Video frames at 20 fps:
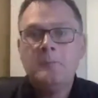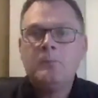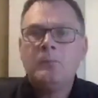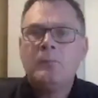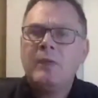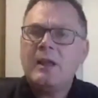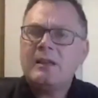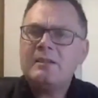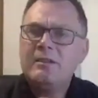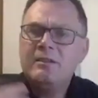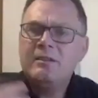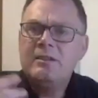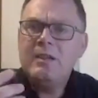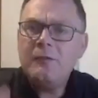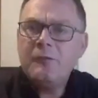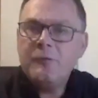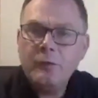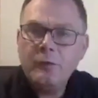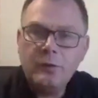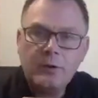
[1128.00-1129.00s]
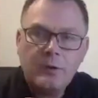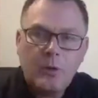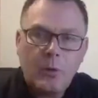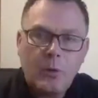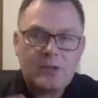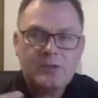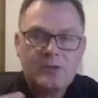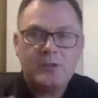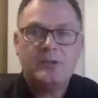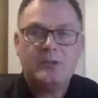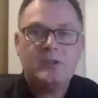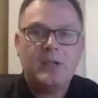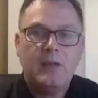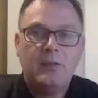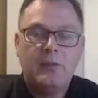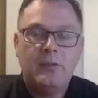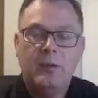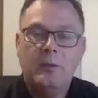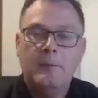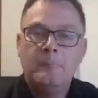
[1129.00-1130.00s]
That's a different question set
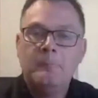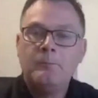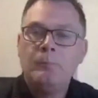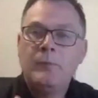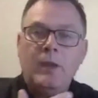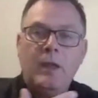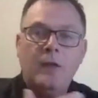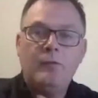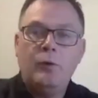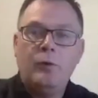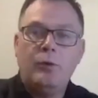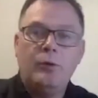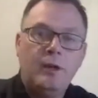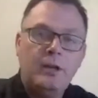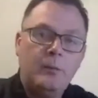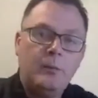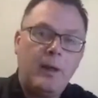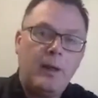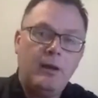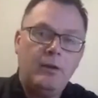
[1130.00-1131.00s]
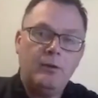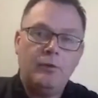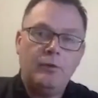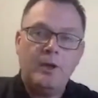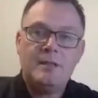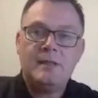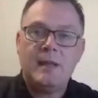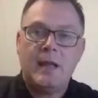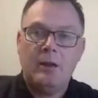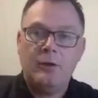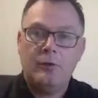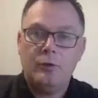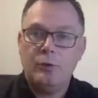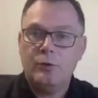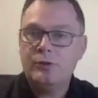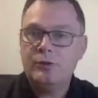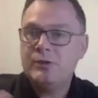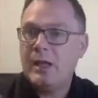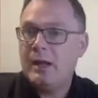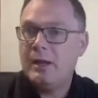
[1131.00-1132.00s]
than if you're an independent retailer and you're
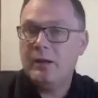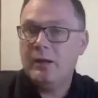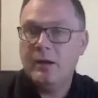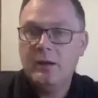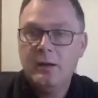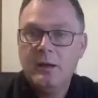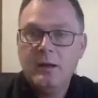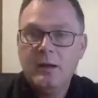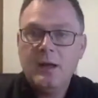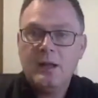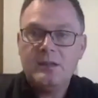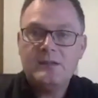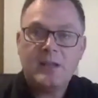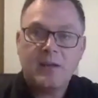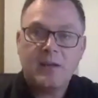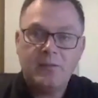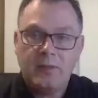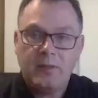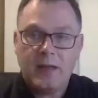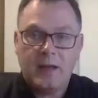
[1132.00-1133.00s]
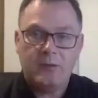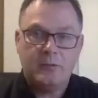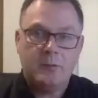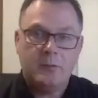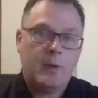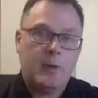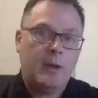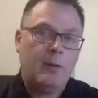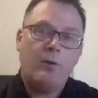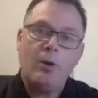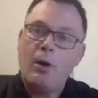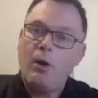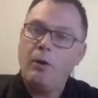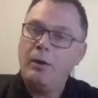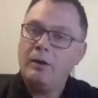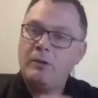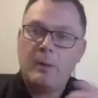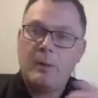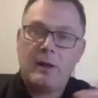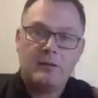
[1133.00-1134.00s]
selling a £7,000 car and
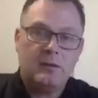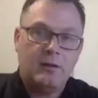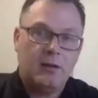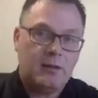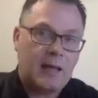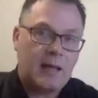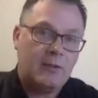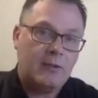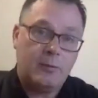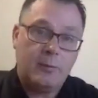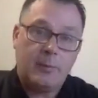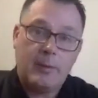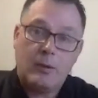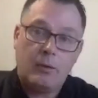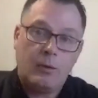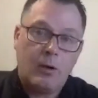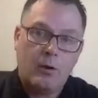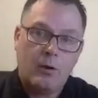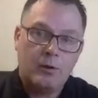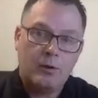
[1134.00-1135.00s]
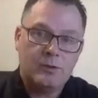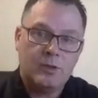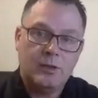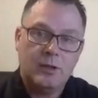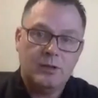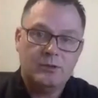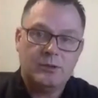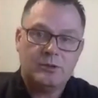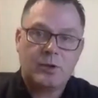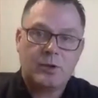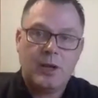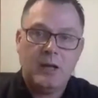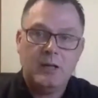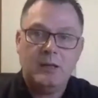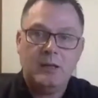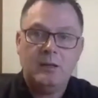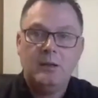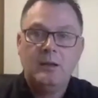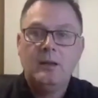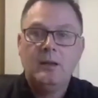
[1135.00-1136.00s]
expecting a £1,000 car as a
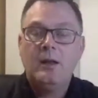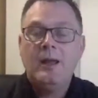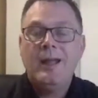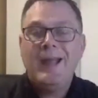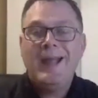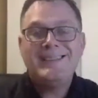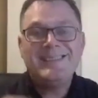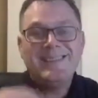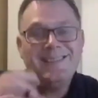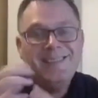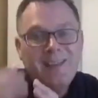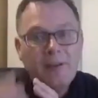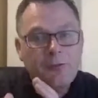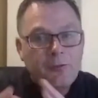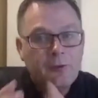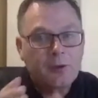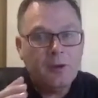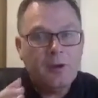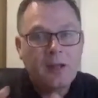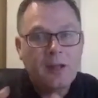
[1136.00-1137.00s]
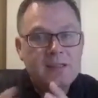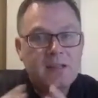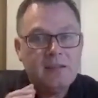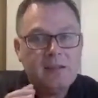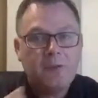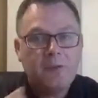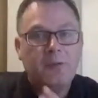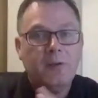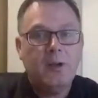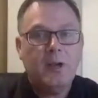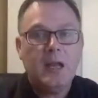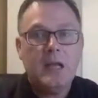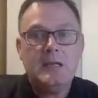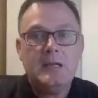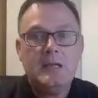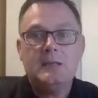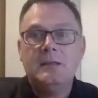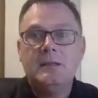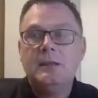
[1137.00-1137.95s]
trade-in. It's a different need.